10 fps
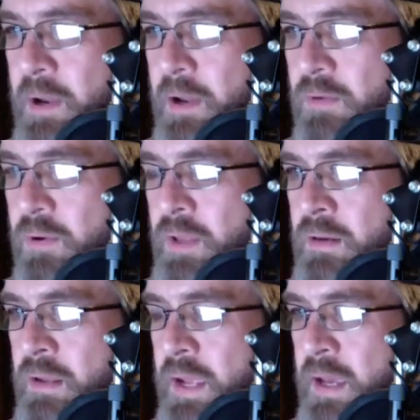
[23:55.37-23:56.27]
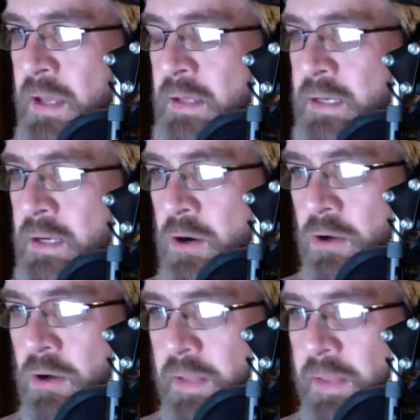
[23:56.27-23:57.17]
wrote in and
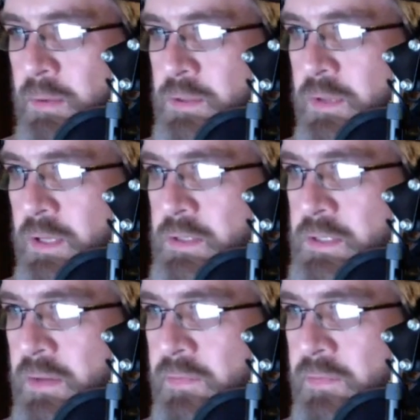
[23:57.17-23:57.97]
called in. That was really good stuff.